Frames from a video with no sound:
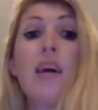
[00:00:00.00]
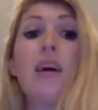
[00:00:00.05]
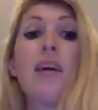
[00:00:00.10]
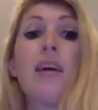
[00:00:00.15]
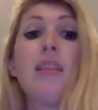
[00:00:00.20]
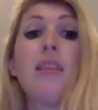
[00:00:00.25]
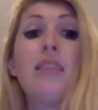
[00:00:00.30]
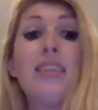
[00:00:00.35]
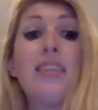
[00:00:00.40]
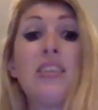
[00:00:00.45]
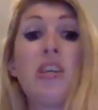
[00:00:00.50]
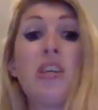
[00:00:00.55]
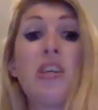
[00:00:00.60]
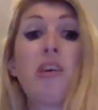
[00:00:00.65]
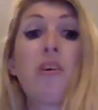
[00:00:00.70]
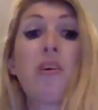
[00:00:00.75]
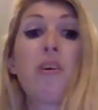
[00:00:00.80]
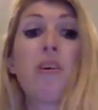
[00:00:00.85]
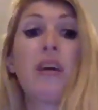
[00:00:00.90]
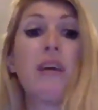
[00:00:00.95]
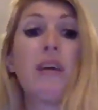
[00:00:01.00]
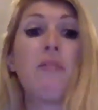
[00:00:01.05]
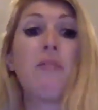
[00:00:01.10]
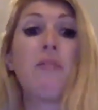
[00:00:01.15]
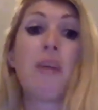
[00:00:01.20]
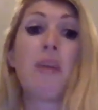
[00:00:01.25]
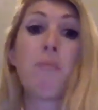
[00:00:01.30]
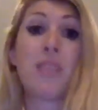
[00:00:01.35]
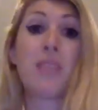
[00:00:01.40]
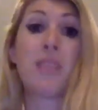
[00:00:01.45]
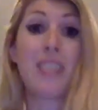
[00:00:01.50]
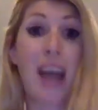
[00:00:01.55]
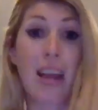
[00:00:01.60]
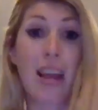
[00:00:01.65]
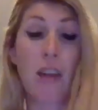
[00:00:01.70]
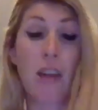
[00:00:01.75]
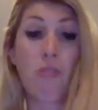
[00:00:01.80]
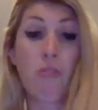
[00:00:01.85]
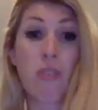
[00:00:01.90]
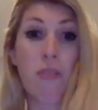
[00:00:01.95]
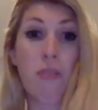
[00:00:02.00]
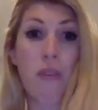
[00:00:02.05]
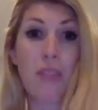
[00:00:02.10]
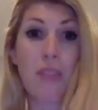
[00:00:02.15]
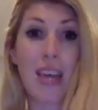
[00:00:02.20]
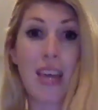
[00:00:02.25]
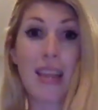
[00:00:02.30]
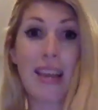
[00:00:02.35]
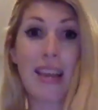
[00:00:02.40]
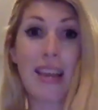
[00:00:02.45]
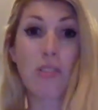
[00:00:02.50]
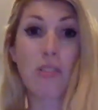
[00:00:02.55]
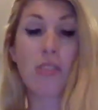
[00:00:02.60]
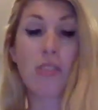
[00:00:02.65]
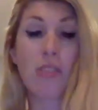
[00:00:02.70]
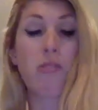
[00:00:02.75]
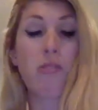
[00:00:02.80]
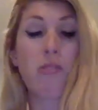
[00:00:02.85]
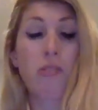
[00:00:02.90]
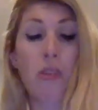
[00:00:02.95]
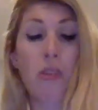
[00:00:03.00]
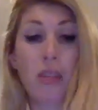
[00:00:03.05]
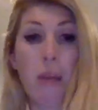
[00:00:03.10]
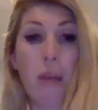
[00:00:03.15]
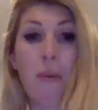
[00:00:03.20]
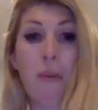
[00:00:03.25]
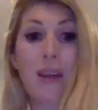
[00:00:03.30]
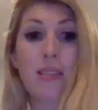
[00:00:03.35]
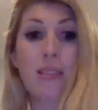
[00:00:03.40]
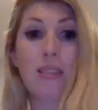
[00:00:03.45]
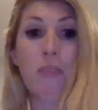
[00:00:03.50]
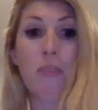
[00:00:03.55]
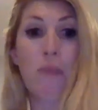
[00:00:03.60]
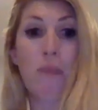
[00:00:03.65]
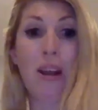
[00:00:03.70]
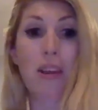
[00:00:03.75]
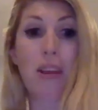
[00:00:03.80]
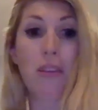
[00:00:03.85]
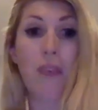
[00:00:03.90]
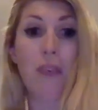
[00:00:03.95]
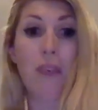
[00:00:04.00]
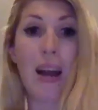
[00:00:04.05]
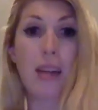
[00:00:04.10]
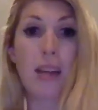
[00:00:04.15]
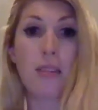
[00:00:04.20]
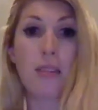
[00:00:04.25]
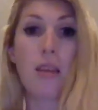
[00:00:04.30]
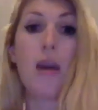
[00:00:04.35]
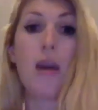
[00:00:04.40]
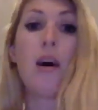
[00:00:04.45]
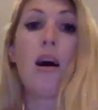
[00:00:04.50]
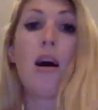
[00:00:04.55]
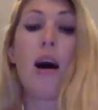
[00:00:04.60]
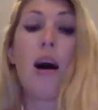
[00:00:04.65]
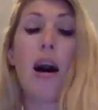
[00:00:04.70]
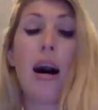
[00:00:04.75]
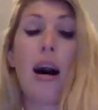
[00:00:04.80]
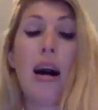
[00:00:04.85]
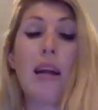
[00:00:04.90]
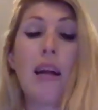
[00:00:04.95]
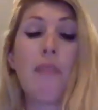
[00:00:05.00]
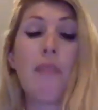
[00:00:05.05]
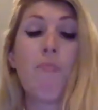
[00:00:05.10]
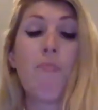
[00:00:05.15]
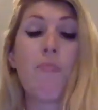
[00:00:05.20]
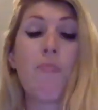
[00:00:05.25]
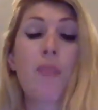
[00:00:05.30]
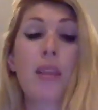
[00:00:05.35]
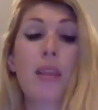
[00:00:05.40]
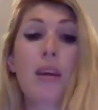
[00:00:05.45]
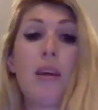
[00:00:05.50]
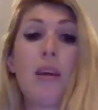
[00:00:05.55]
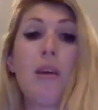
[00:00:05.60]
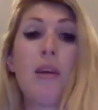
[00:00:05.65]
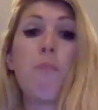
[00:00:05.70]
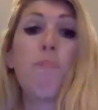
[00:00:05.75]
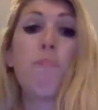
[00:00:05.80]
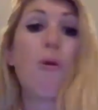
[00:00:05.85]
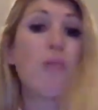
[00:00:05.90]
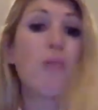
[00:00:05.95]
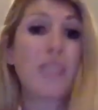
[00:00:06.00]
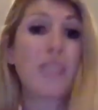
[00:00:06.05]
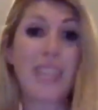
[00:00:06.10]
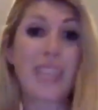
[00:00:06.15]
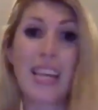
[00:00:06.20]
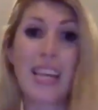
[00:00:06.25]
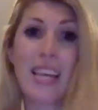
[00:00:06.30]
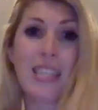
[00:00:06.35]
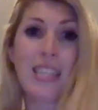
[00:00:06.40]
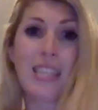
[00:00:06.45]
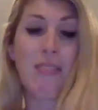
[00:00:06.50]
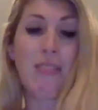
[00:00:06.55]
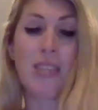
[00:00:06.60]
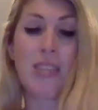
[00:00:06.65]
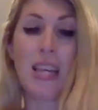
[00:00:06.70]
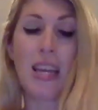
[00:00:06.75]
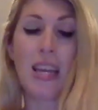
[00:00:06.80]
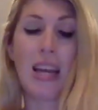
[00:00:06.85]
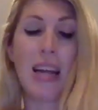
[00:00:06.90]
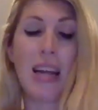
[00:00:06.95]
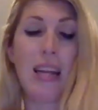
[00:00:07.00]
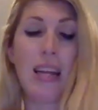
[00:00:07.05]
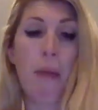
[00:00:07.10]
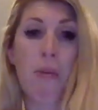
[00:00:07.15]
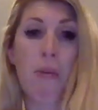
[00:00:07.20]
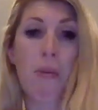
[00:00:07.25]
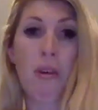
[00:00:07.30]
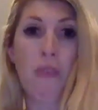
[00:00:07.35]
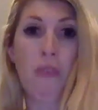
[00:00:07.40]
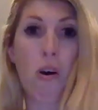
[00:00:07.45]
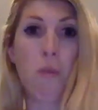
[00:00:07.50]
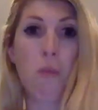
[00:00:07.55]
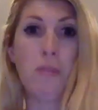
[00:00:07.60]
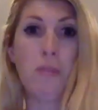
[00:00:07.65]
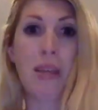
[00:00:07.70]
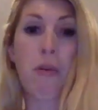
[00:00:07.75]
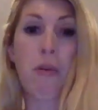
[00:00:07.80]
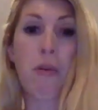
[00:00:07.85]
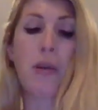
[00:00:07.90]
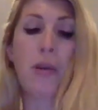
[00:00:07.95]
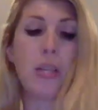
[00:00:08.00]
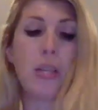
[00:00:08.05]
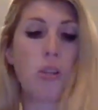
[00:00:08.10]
This year, it was up to 958,000. So certainly prices have been on the rise. Um, both cities have seen a number of homes that were put into